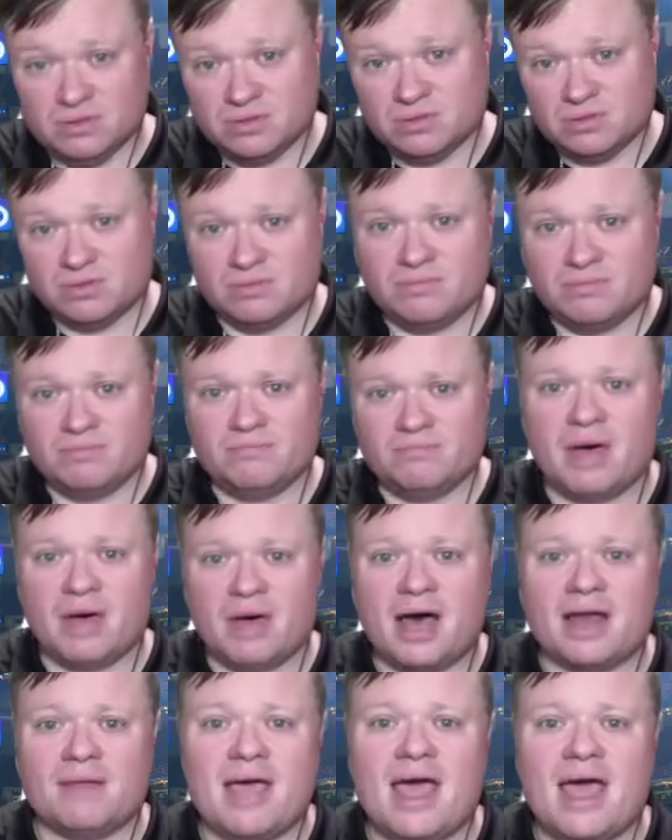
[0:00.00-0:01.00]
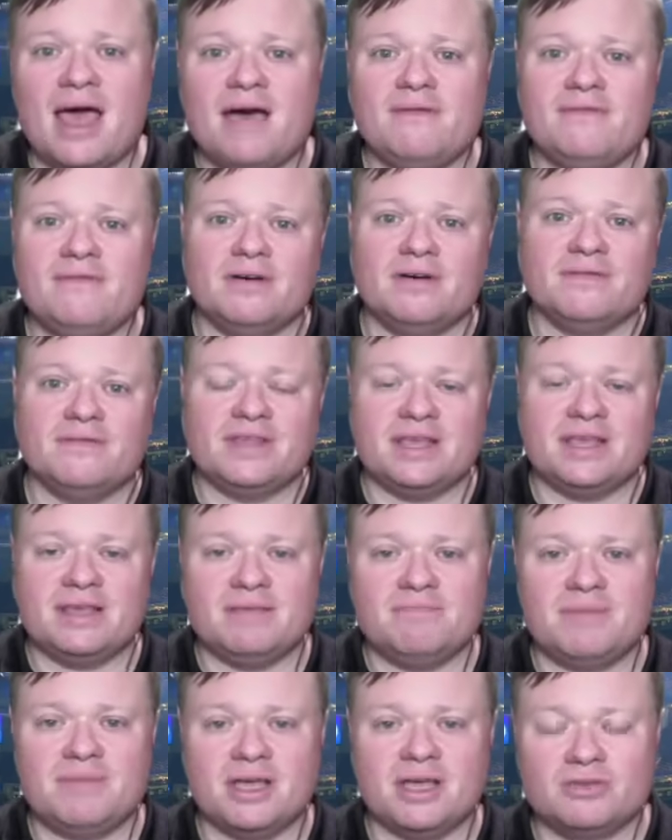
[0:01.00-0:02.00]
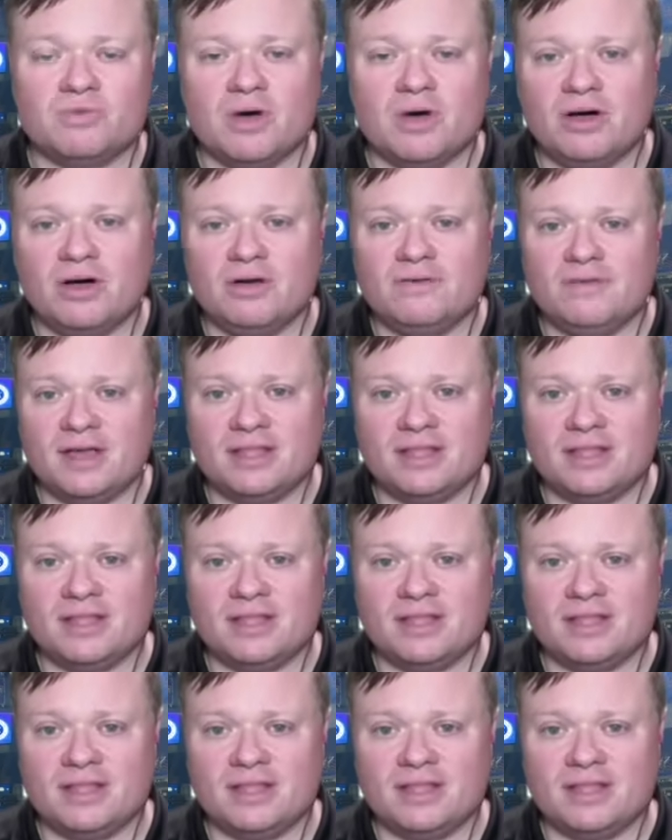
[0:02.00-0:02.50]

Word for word: bottom half of the Big 12,